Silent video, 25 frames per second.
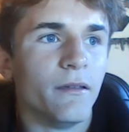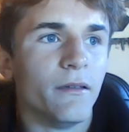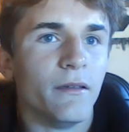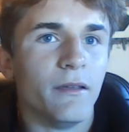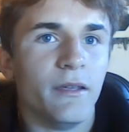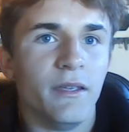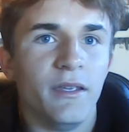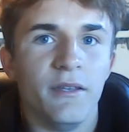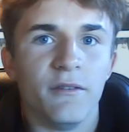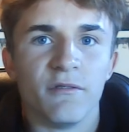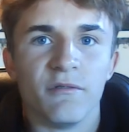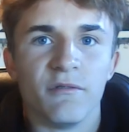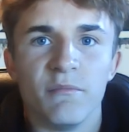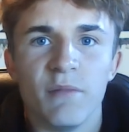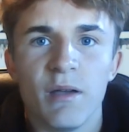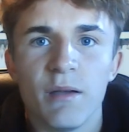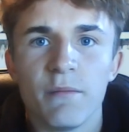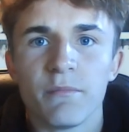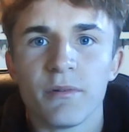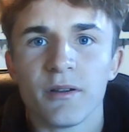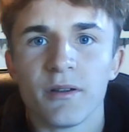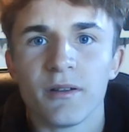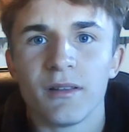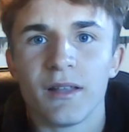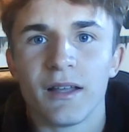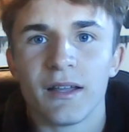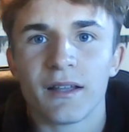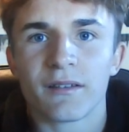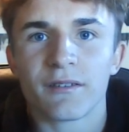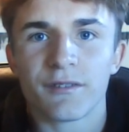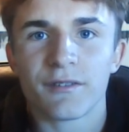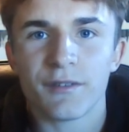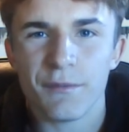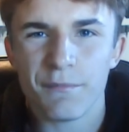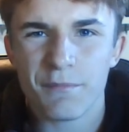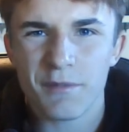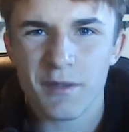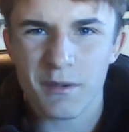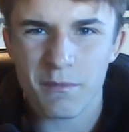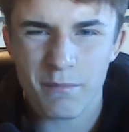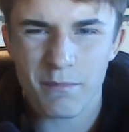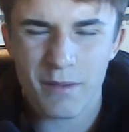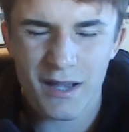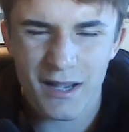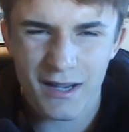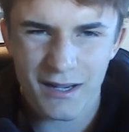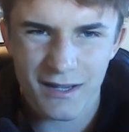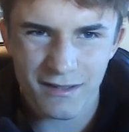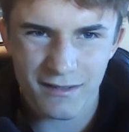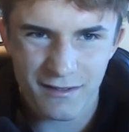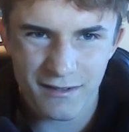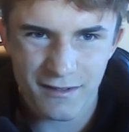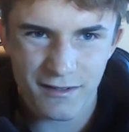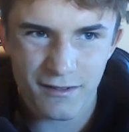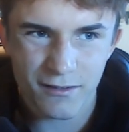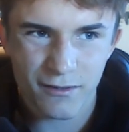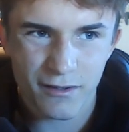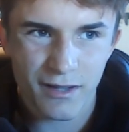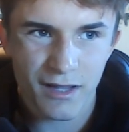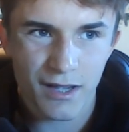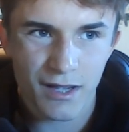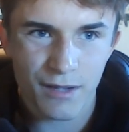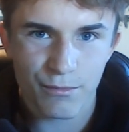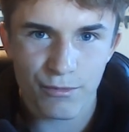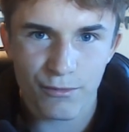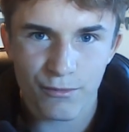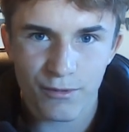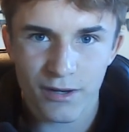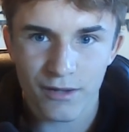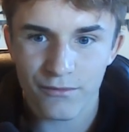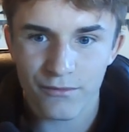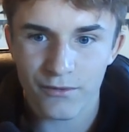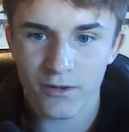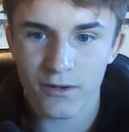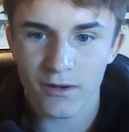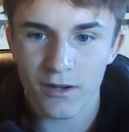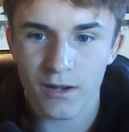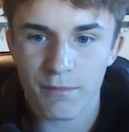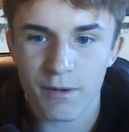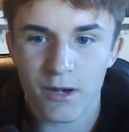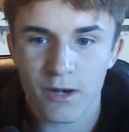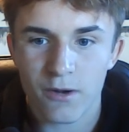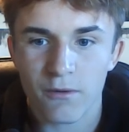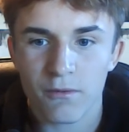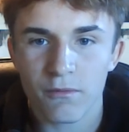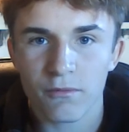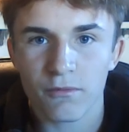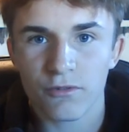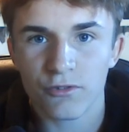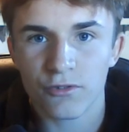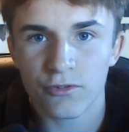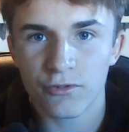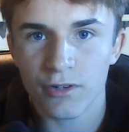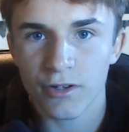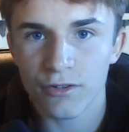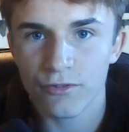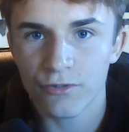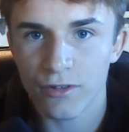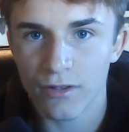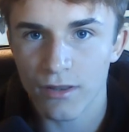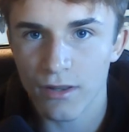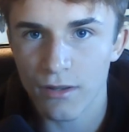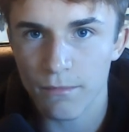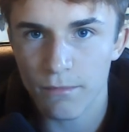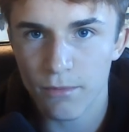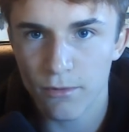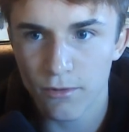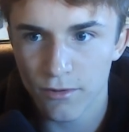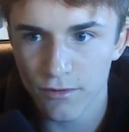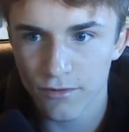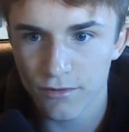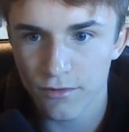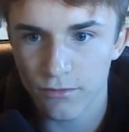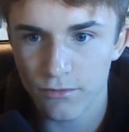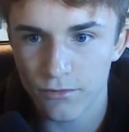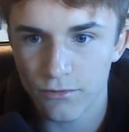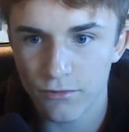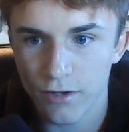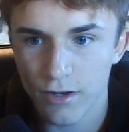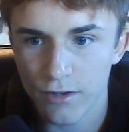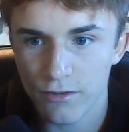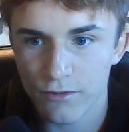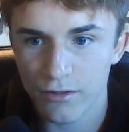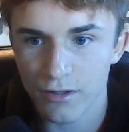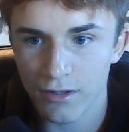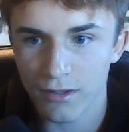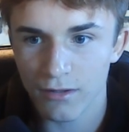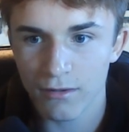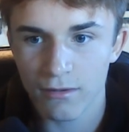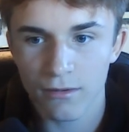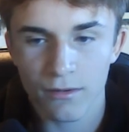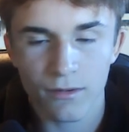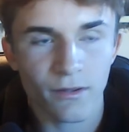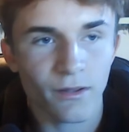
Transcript: he remembered like something back in SEAL camp or whatever about stretching, the importance of stretching,